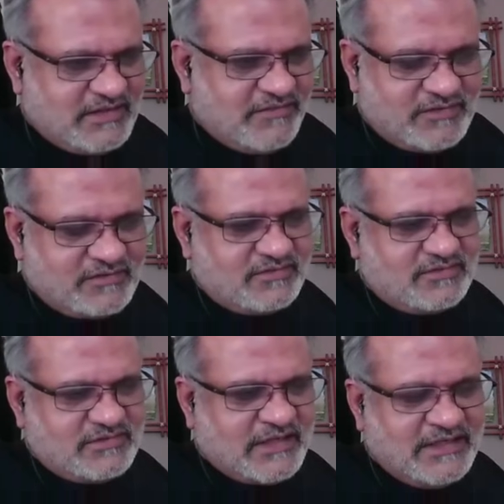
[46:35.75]
even
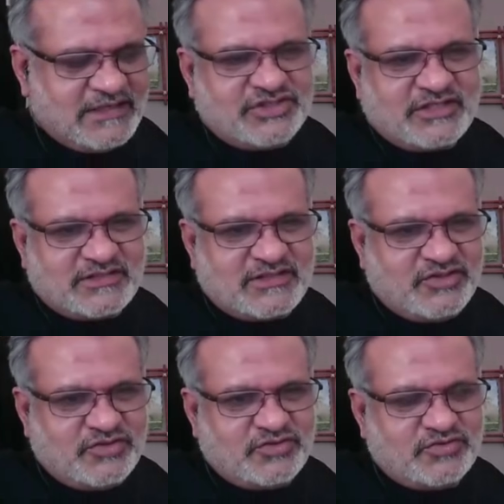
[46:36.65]
10 years younger
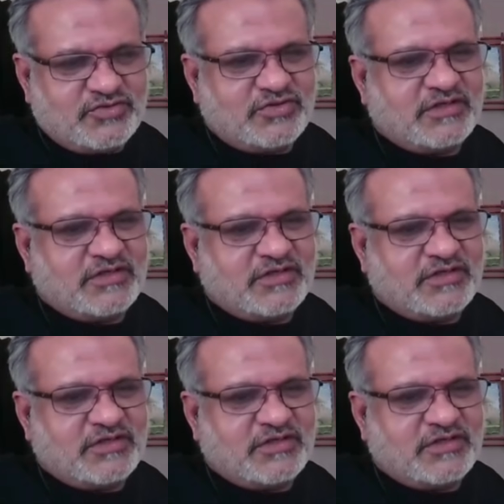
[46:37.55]
than you,